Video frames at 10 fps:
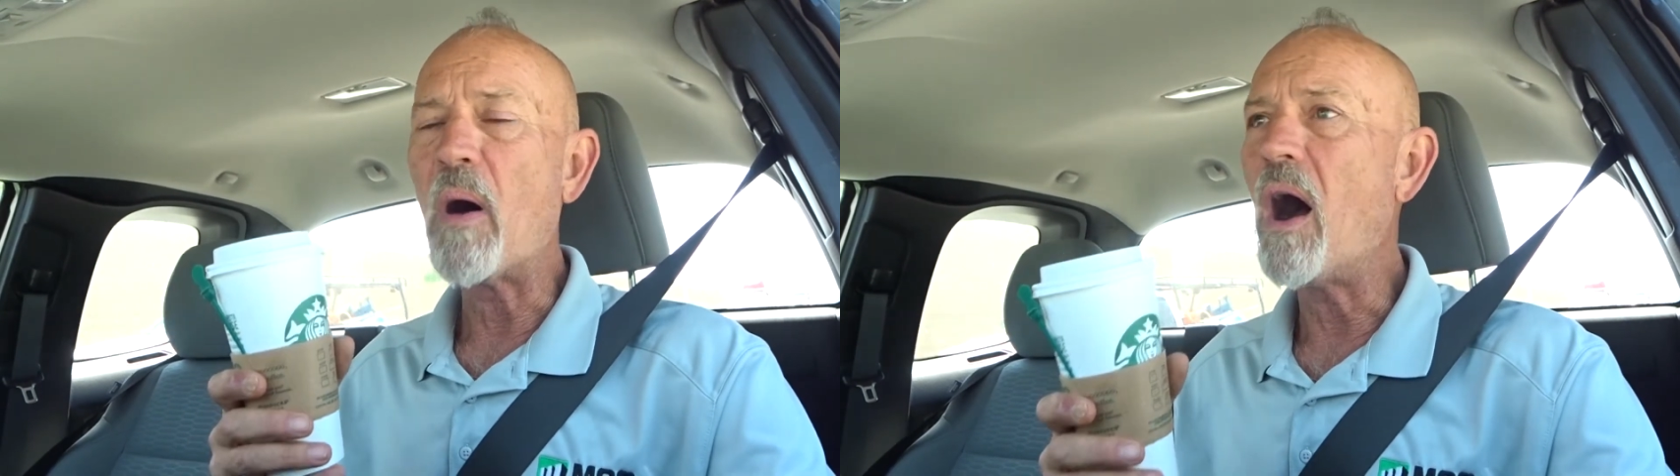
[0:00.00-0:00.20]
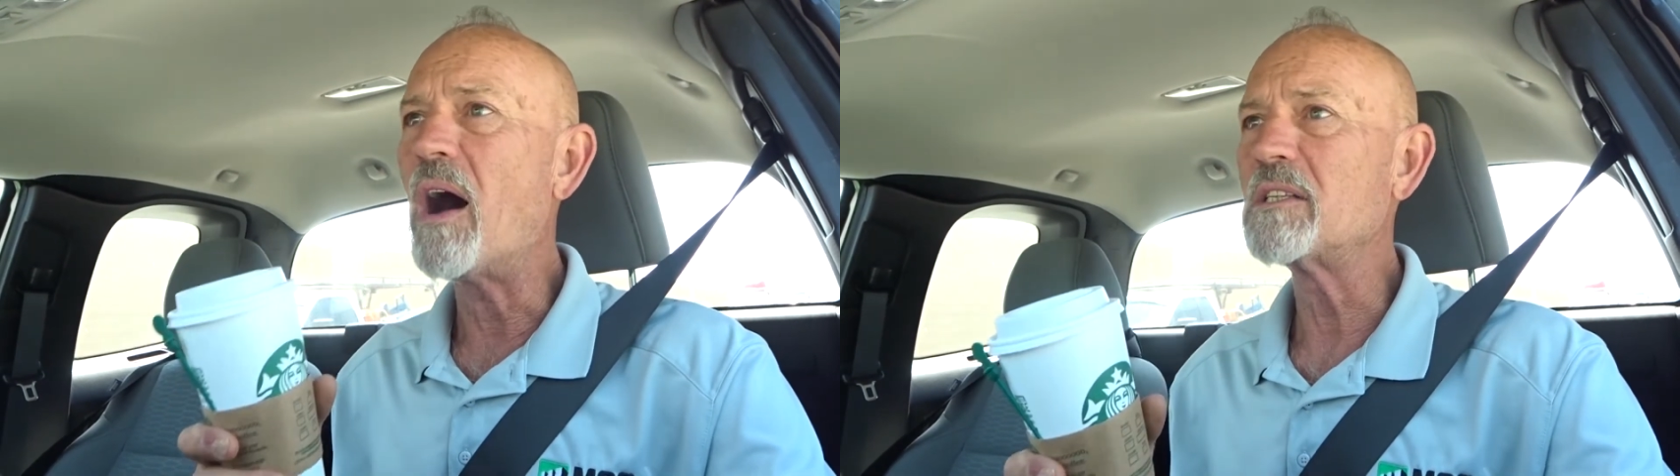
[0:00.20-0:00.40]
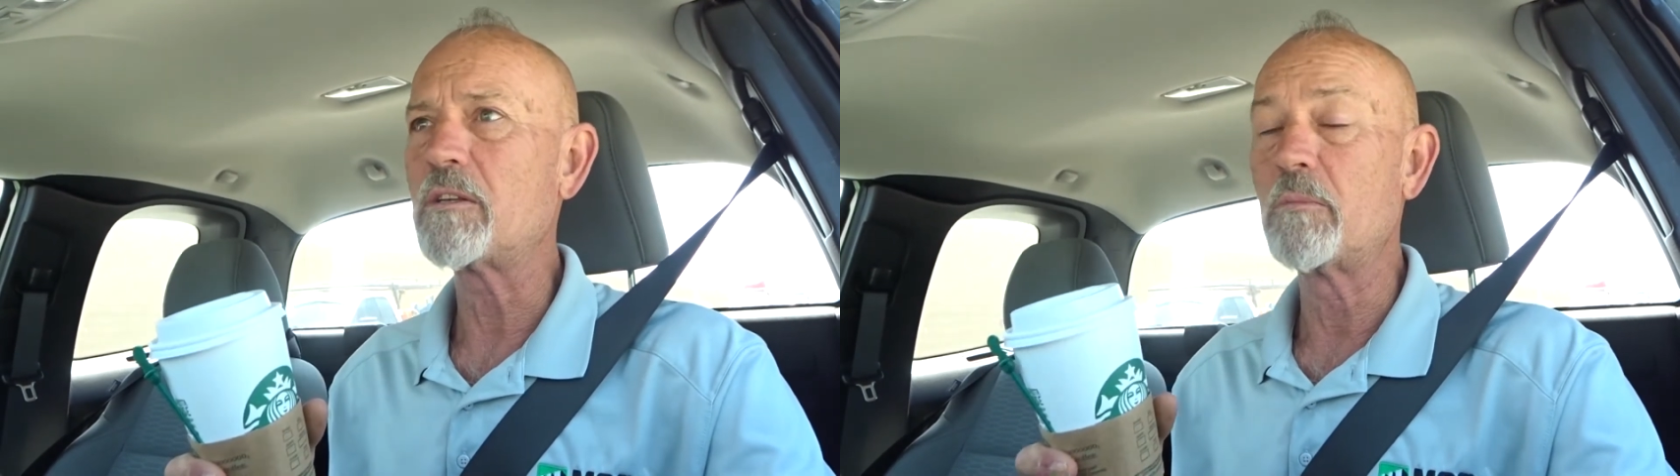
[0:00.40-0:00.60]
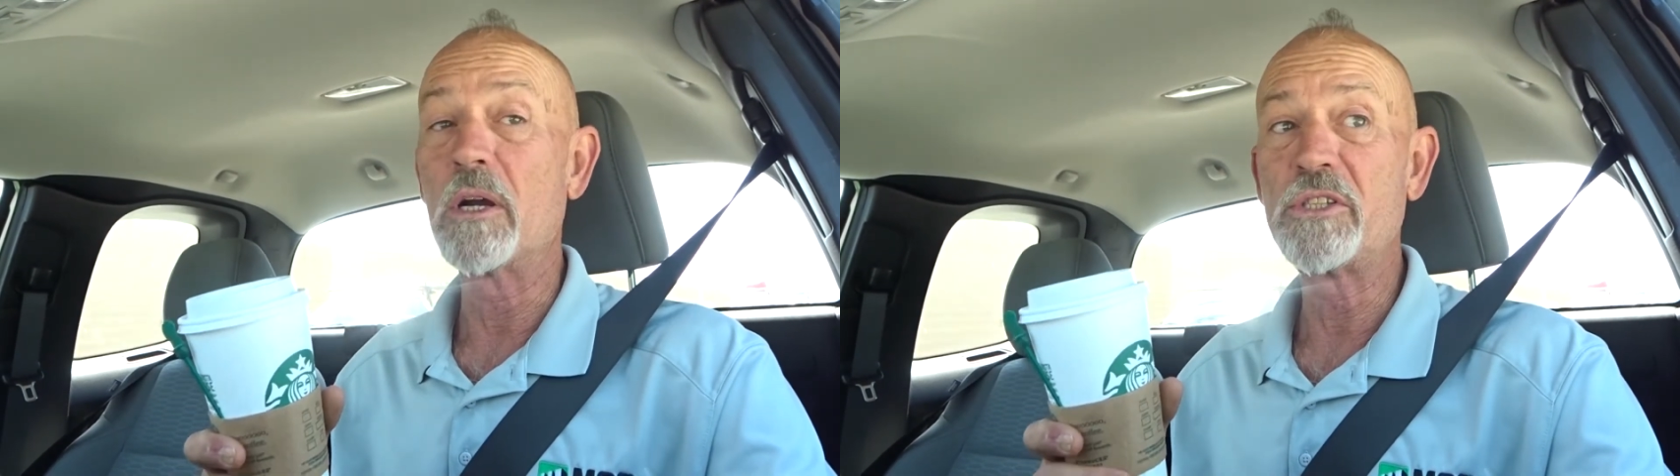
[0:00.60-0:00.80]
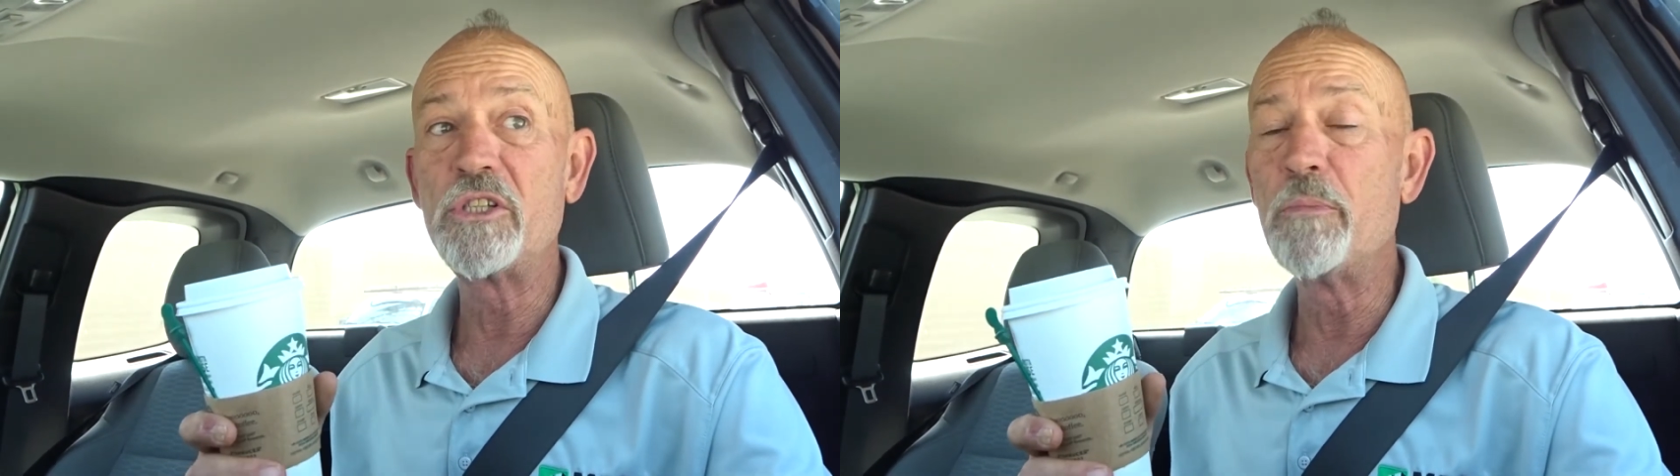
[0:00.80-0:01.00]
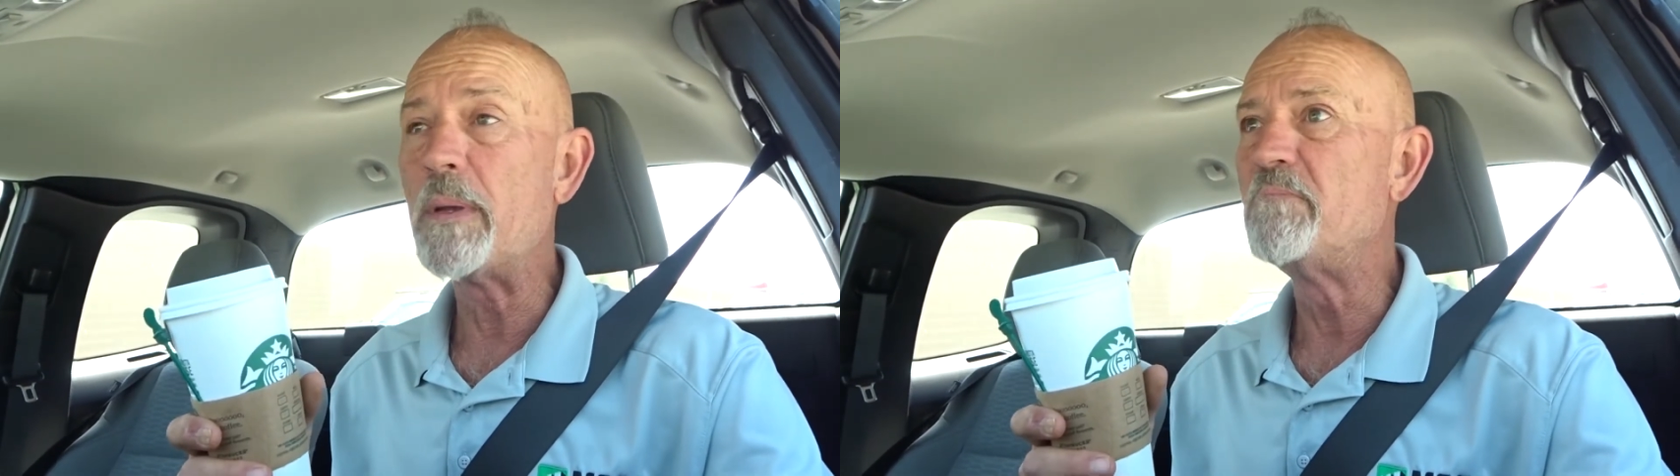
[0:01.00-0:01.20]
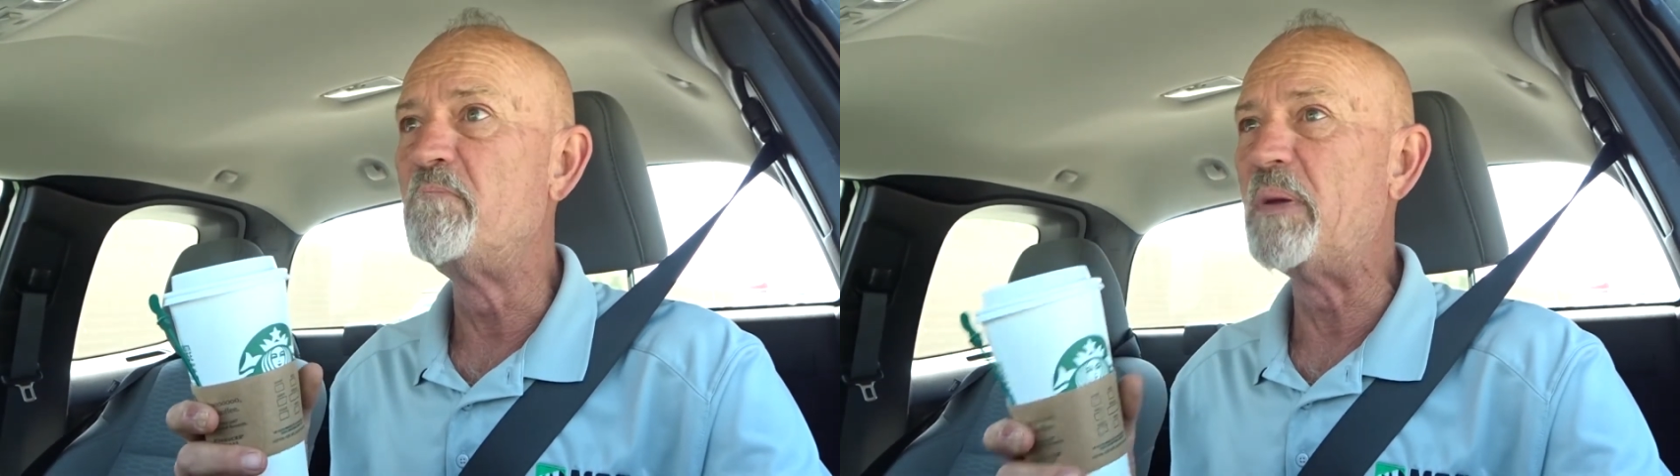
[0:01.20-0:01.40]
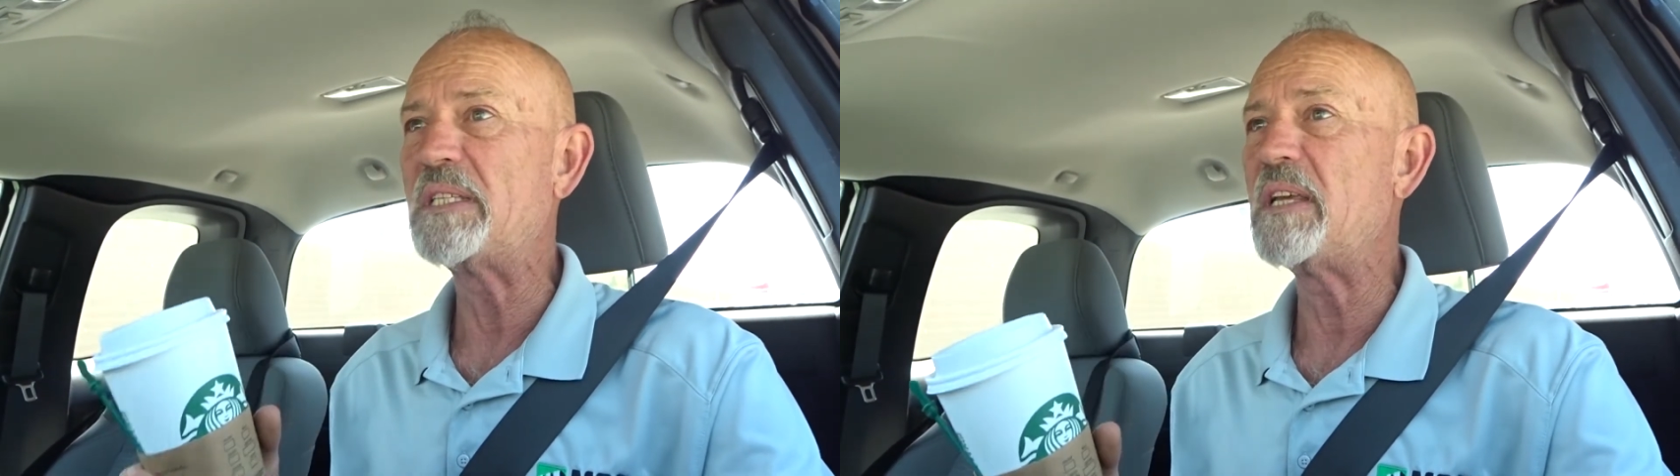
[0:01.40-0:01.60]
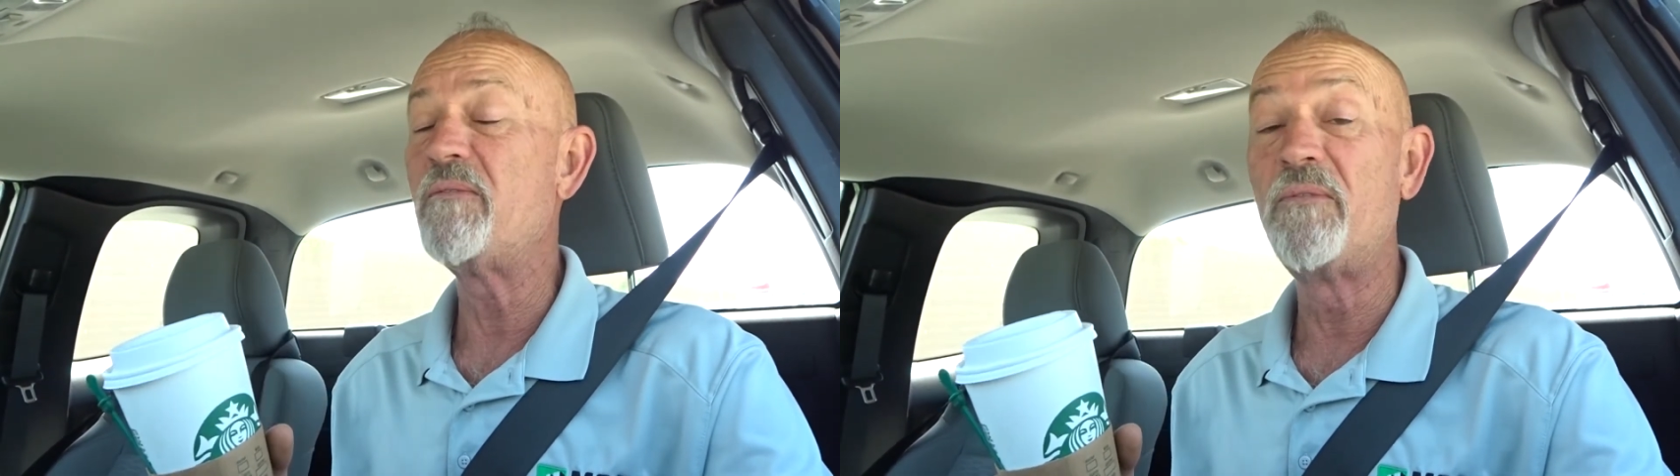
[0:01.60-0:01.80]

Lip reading: pause from our stupid busy